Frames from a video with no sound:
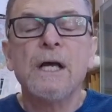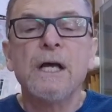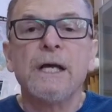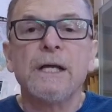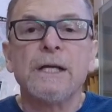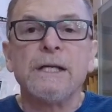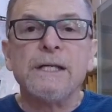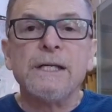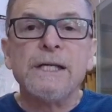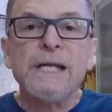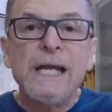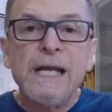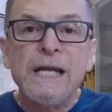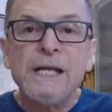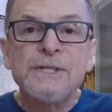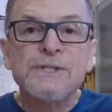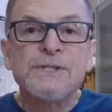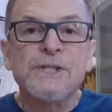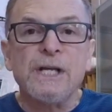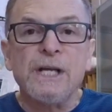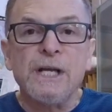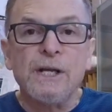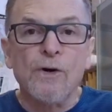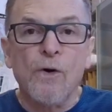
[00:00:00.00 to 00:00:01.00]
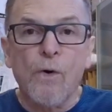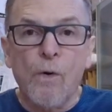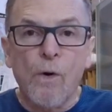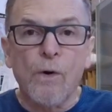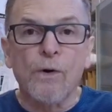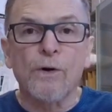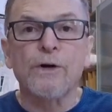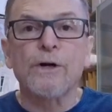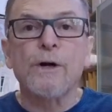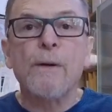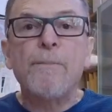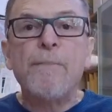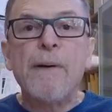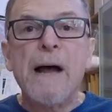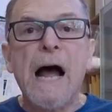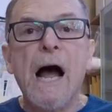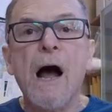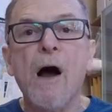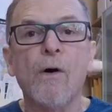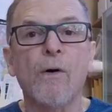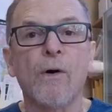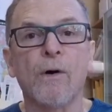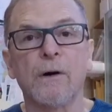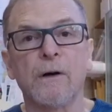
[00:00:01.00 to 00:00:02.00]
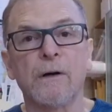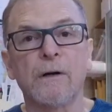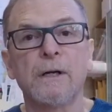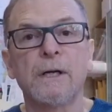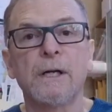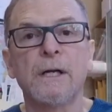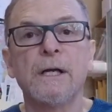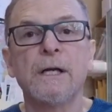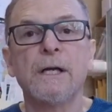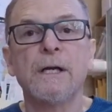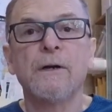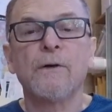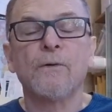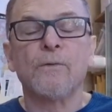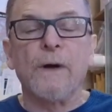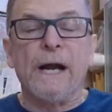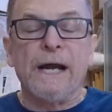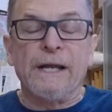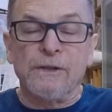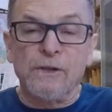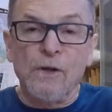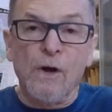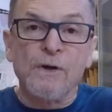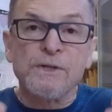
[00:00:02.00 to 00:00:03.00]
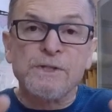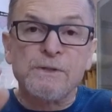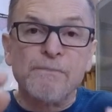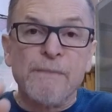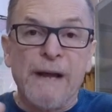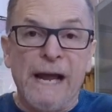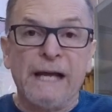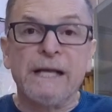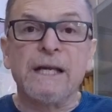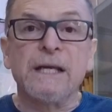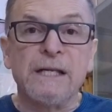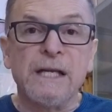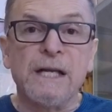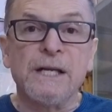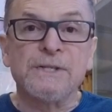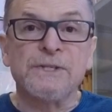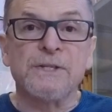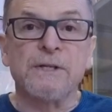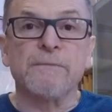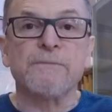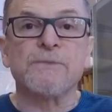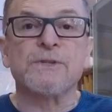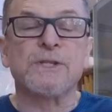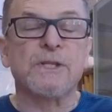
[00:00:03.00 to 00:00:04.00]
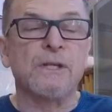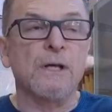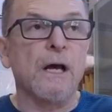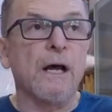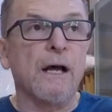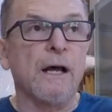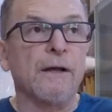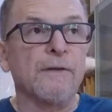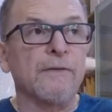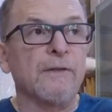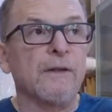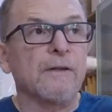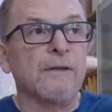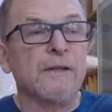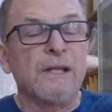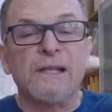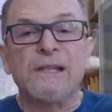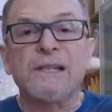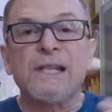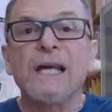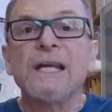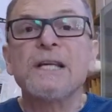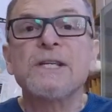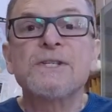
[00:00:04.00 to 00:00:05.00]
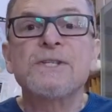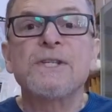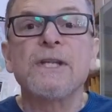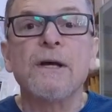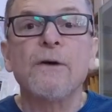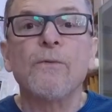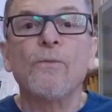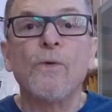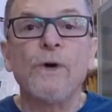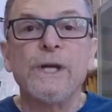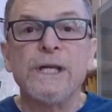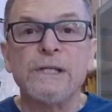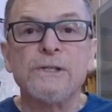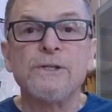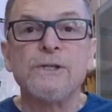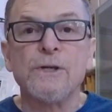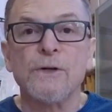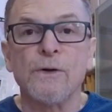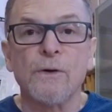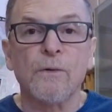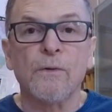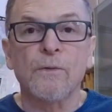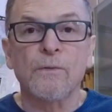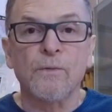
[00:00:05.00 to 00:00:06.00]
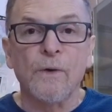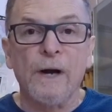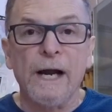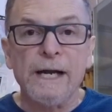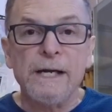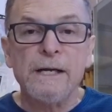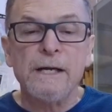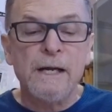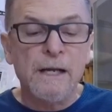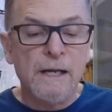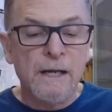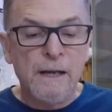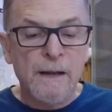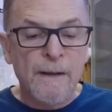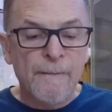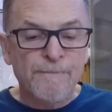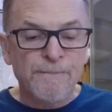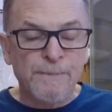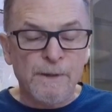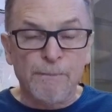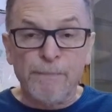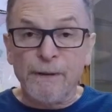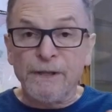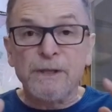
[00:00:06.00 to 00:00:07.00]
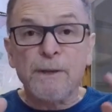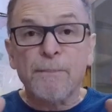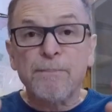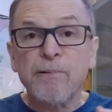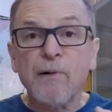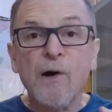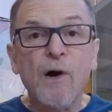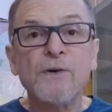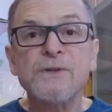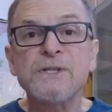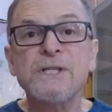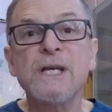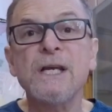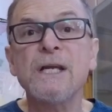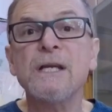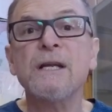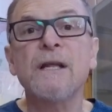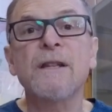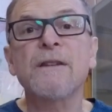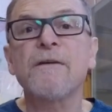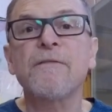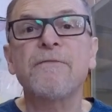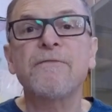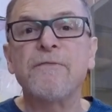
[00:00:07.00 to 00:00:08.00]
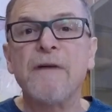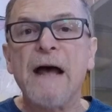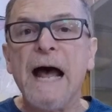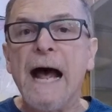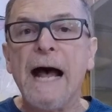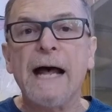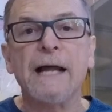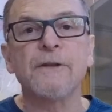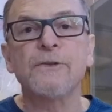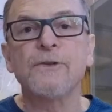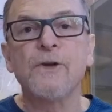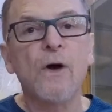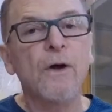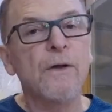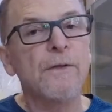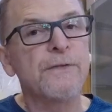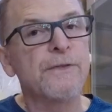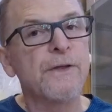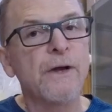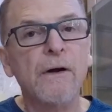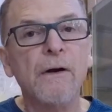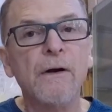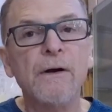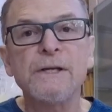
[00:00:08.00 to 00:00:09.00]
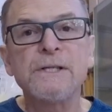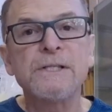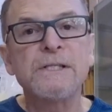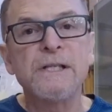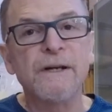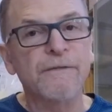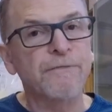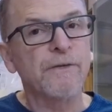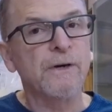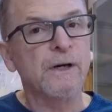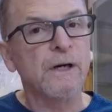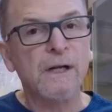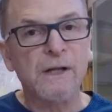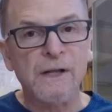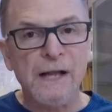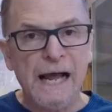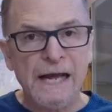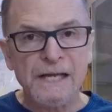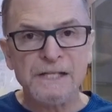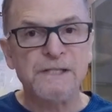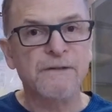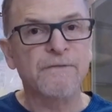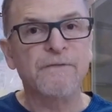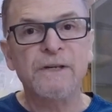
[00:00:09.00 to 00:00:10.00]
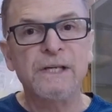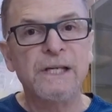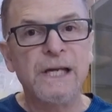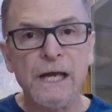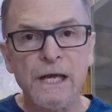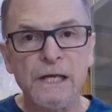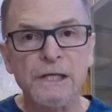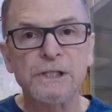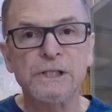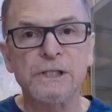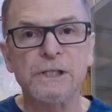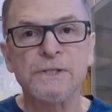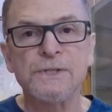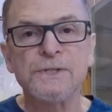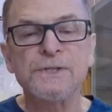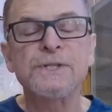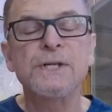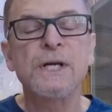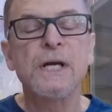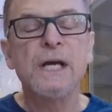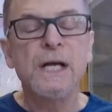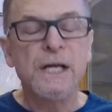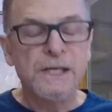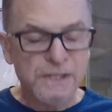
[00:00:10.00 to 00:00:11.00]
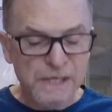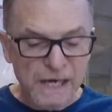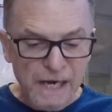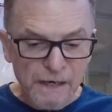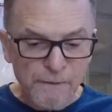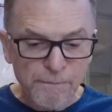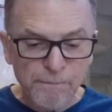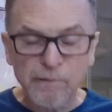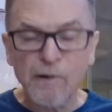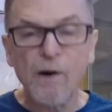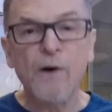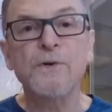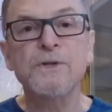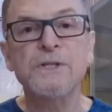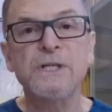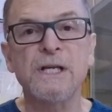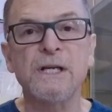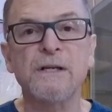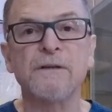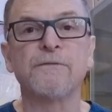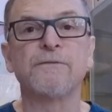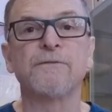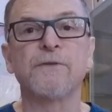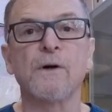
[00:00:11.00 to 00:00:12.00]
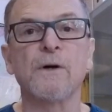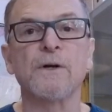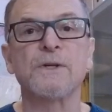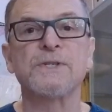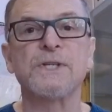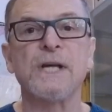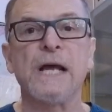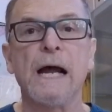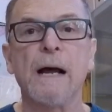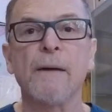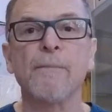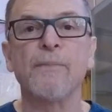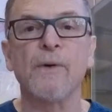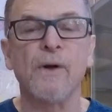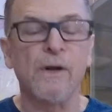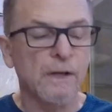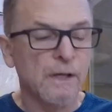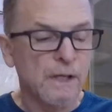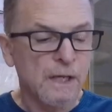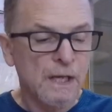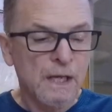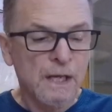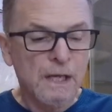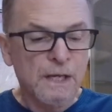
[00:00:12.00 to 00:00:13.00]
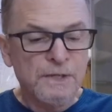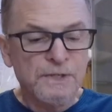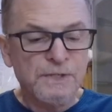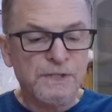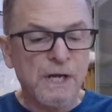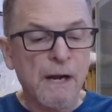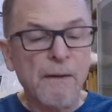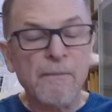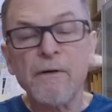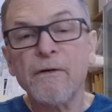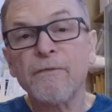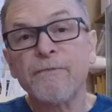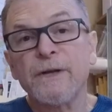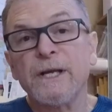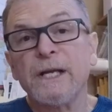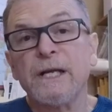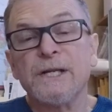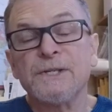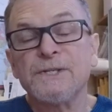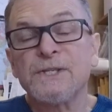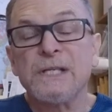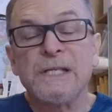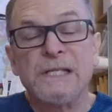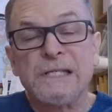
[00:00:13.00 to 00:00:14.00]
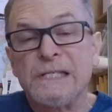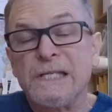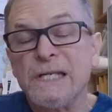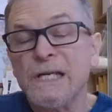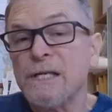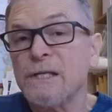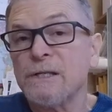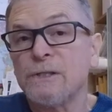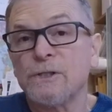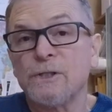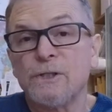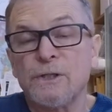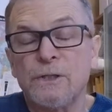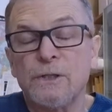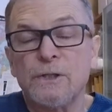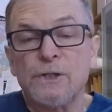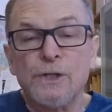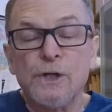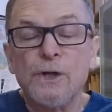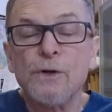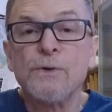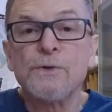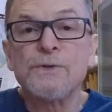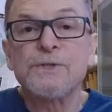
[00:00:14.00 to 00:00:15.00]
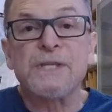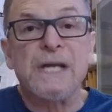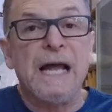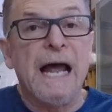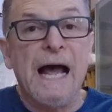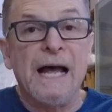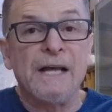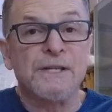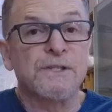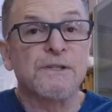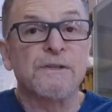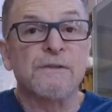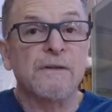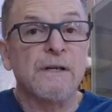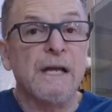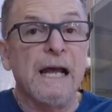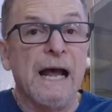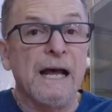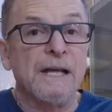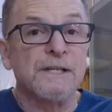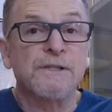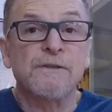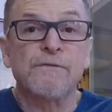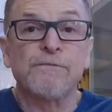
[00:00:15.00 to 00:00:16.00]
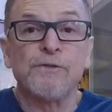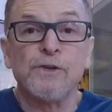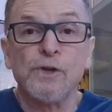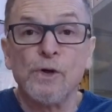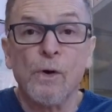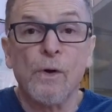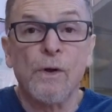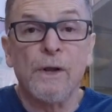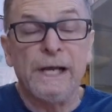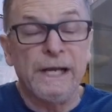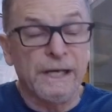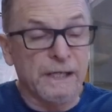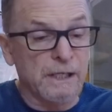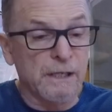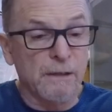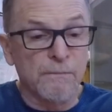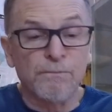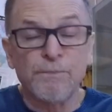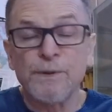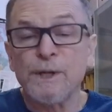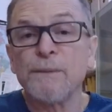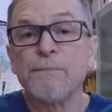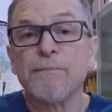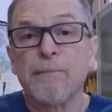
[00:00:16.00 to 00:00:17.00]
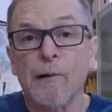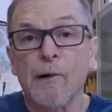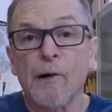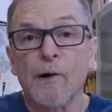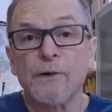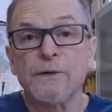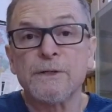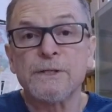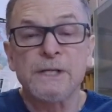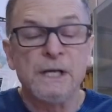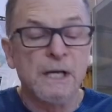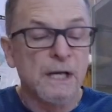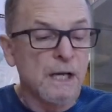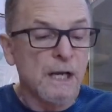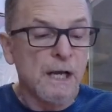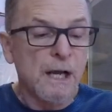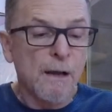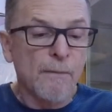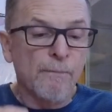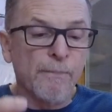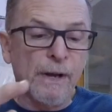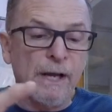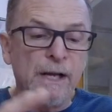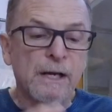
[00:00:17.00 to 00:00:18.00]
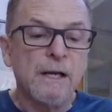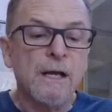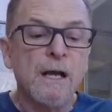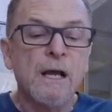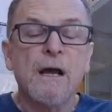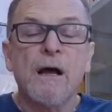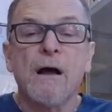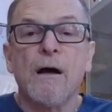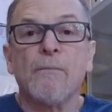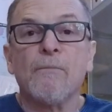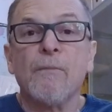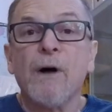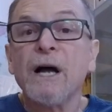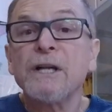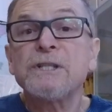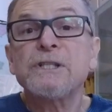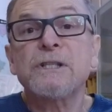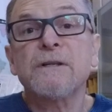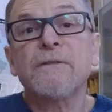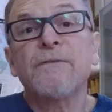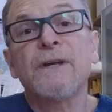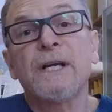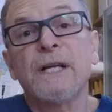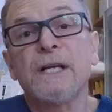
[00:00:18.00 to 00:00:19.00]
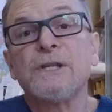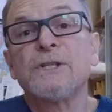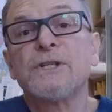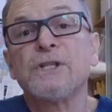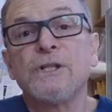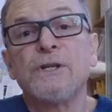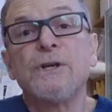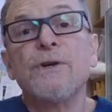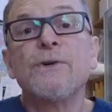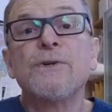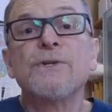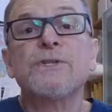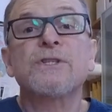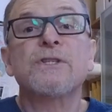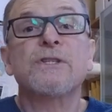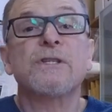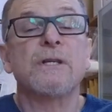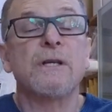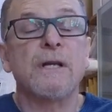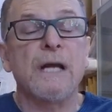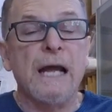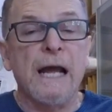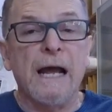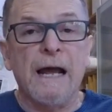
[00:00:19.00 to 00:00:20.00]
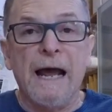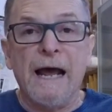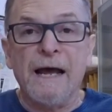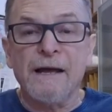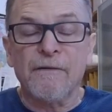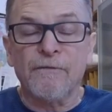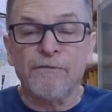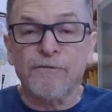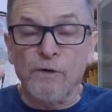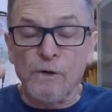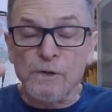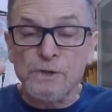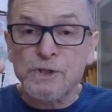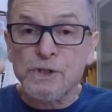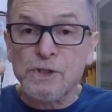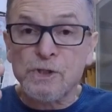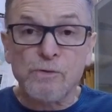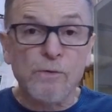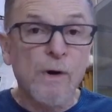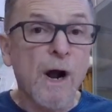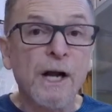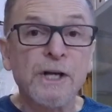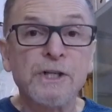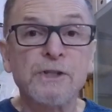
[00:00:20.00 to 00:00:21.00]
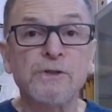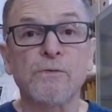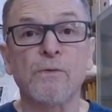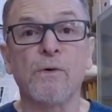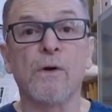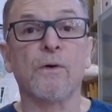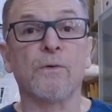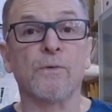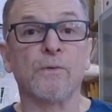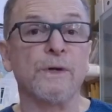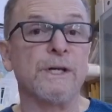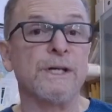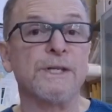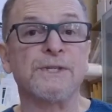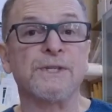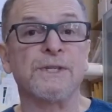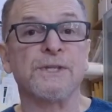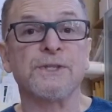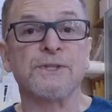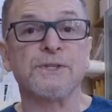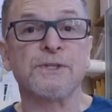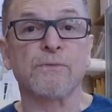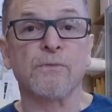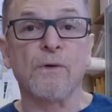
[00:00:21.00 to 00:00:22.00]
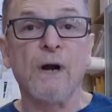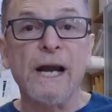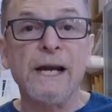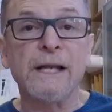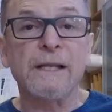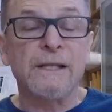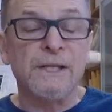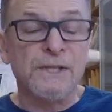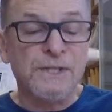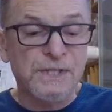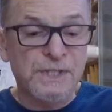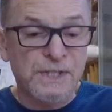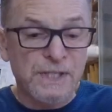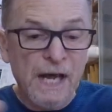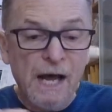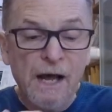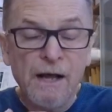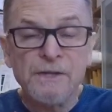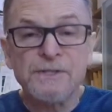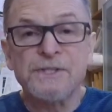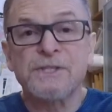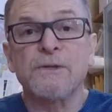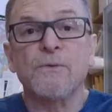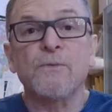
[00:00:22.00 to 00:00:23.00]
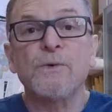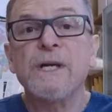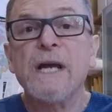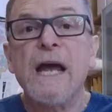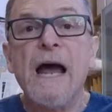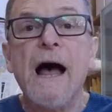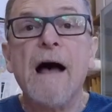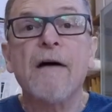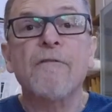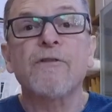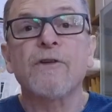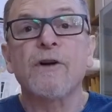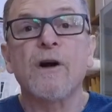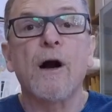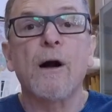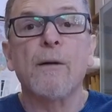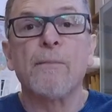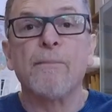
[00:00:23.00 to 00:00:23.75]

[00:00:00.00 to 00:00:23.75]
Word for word: needs in order to power, right, those mechanisms, uh, the, the things that we do, right? But the protein and the fat, they're in different classifications. Take protein, for example. Some of it is indeed used as, as fuel. It can be burned. But much of it is used at, for structural reasons, right? The cells that we have in our